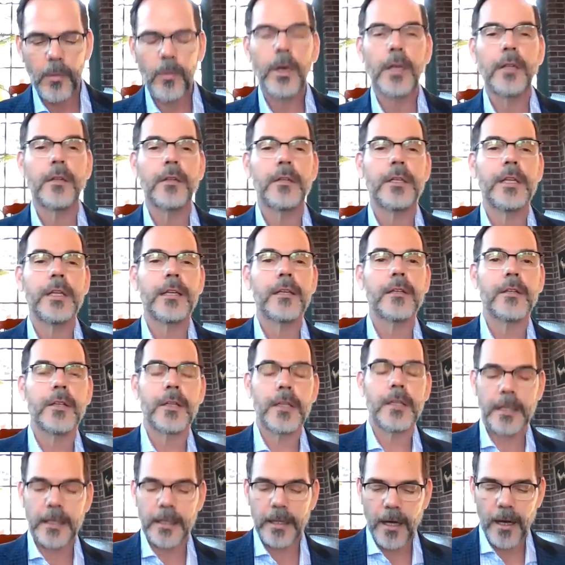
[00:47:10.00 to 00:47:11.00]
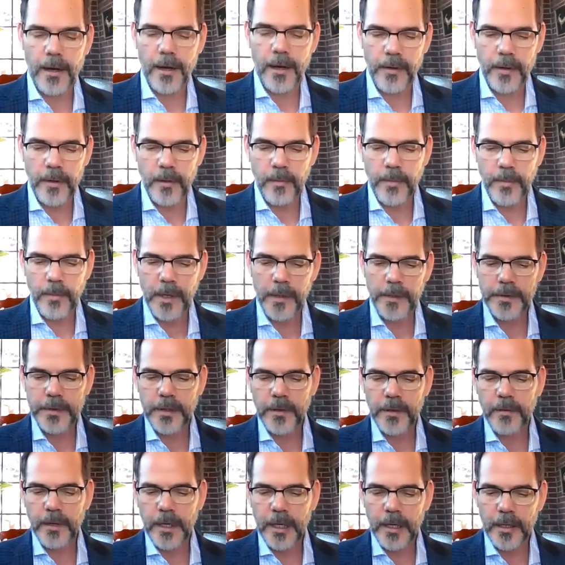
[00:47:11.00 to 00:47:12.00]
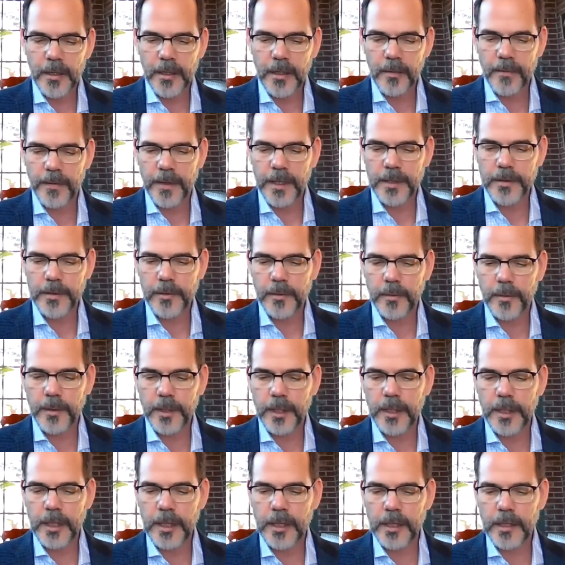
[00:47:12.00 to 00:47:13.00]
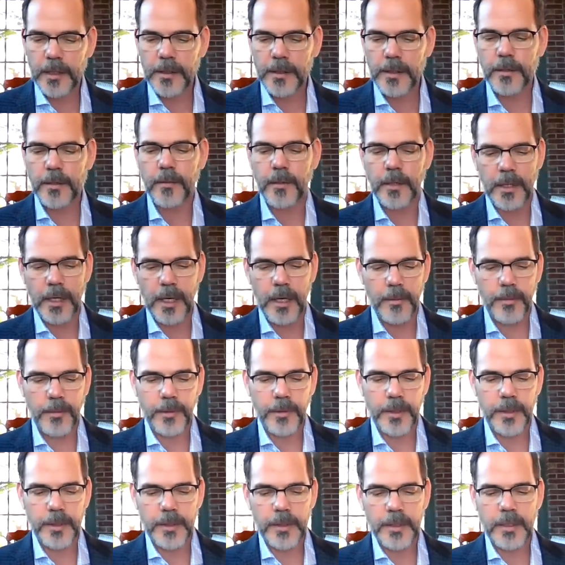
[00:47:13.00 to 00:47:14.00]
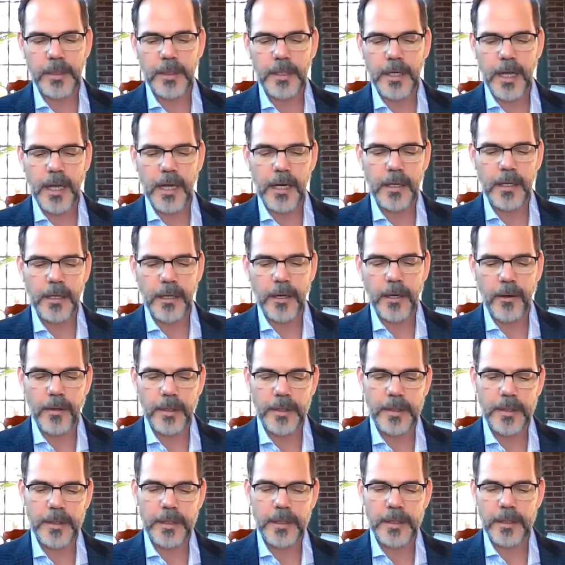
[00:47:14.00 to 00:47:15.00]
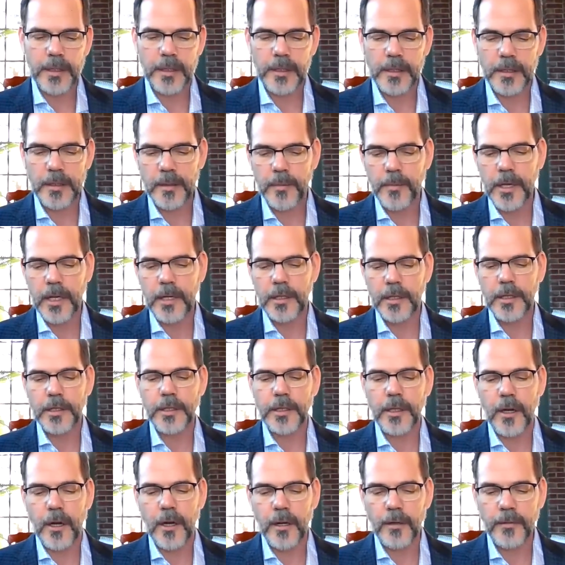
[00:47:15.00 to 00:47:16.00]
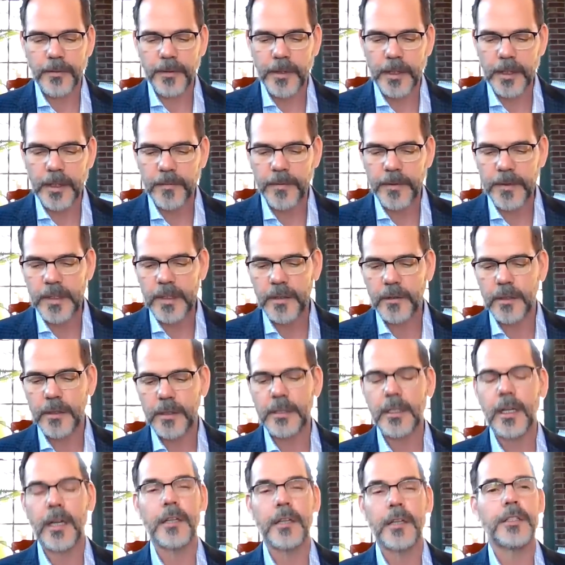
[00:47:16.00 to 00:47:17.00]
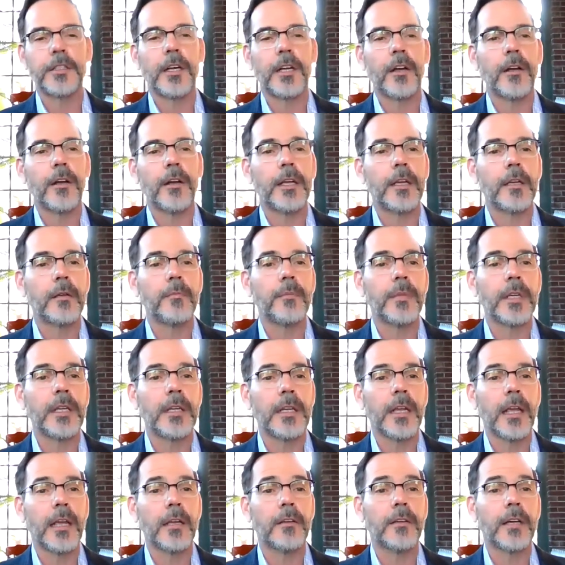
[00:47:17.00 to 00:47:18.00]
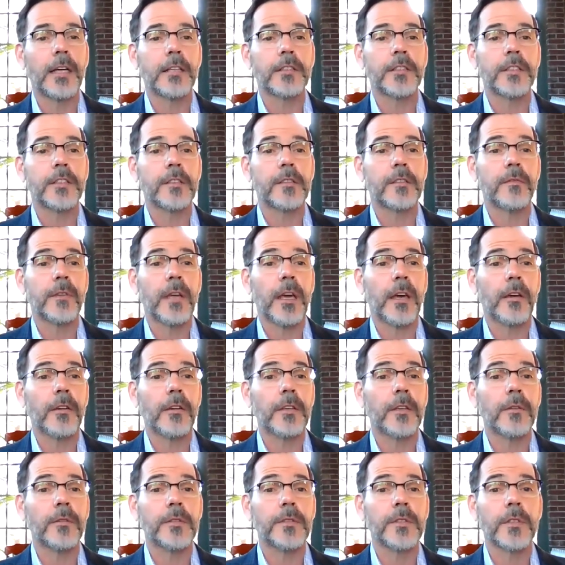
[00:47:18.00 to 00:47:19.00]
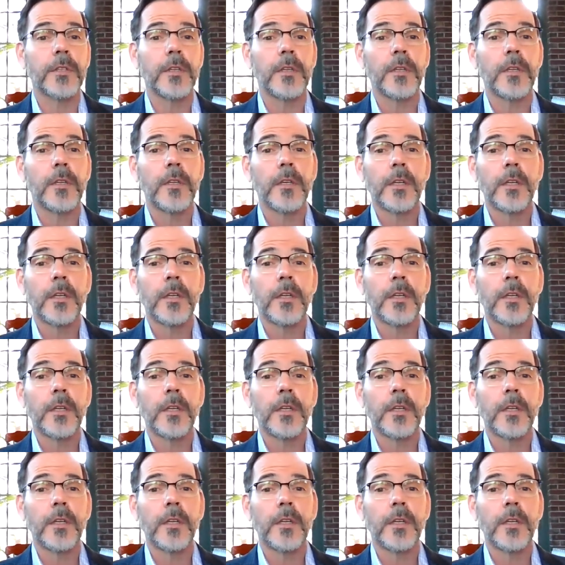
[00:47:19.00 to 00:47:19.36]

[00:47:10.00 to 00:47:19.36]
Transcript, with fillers: what legal and other modes of interface will be needed to enable and sustain coexistence, manage conflict, facilitate sharing, mediate clashes of values.